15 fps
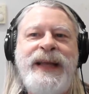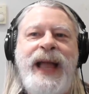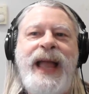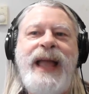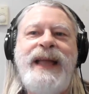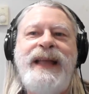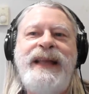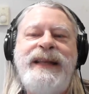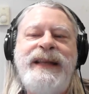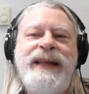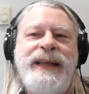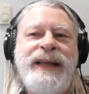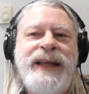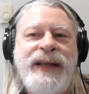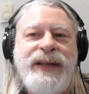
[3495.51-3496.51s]
And
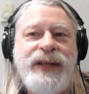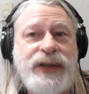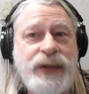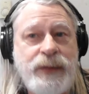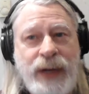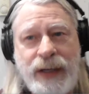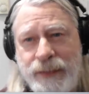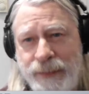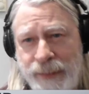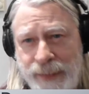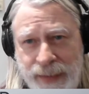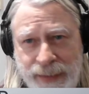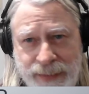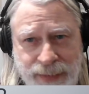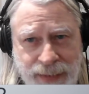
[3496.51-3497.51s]
this is Roger for the
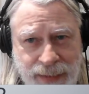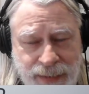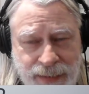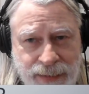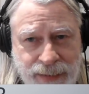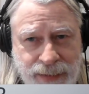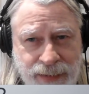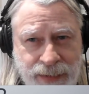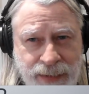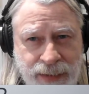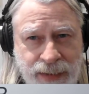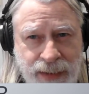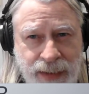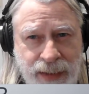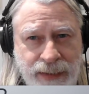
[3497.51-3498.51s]
United States,
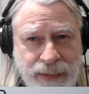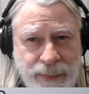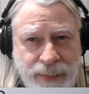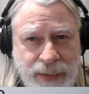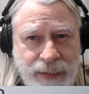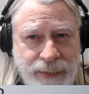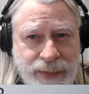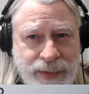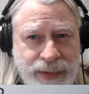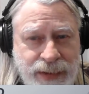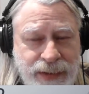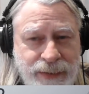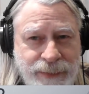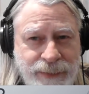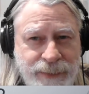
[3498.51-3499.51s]
and tomorrow we'll
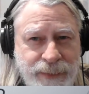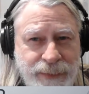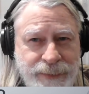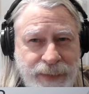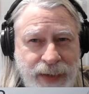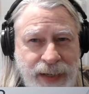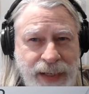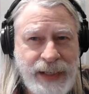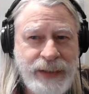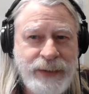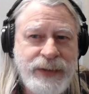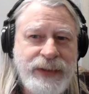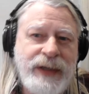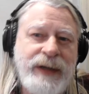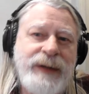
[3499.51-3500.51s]
see you for a Friday
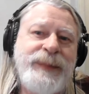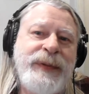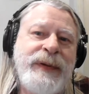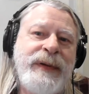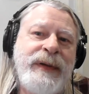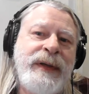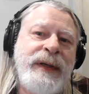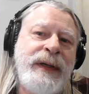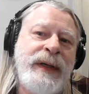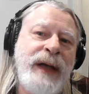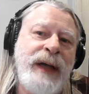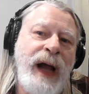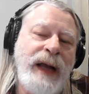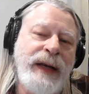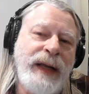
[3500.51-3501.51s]
news dump
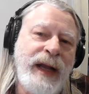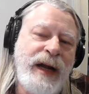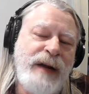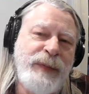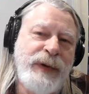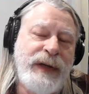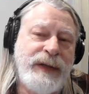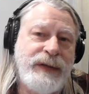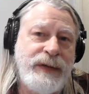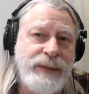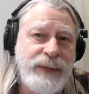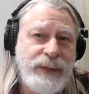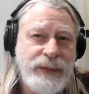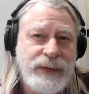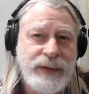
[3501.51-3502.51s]
on the
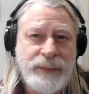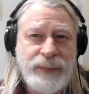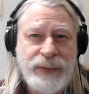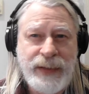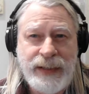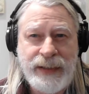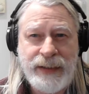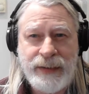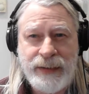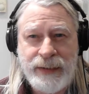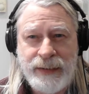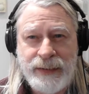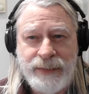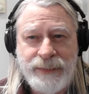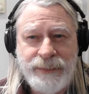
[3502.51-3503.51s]
comprehensive news of planet
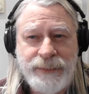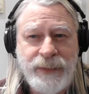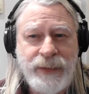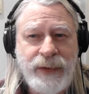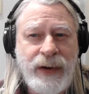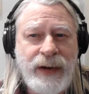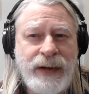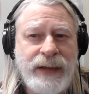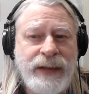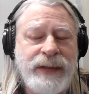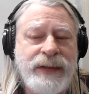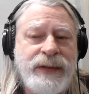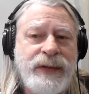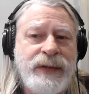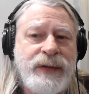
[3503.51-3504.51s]
Earth for
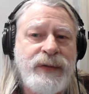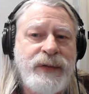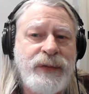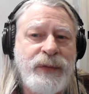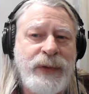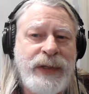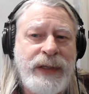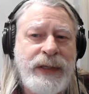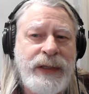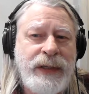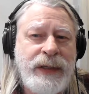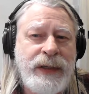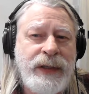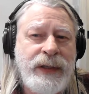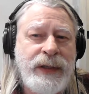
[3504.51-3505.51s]
August
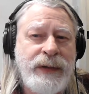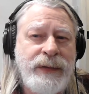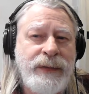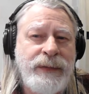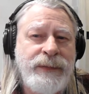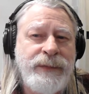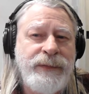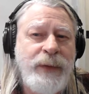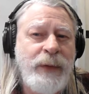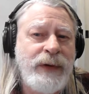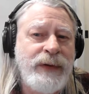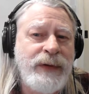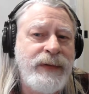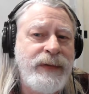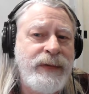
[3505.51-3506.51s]

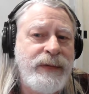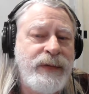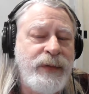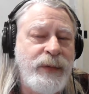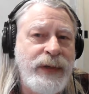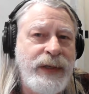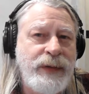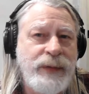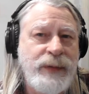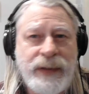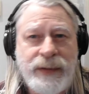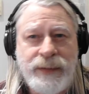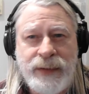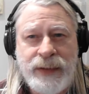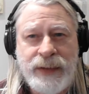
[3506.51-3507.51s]
twenty-fourth, twenty
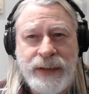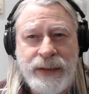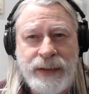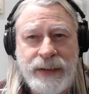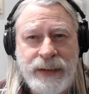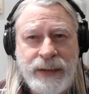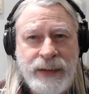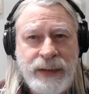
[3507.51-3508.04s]
twenty-three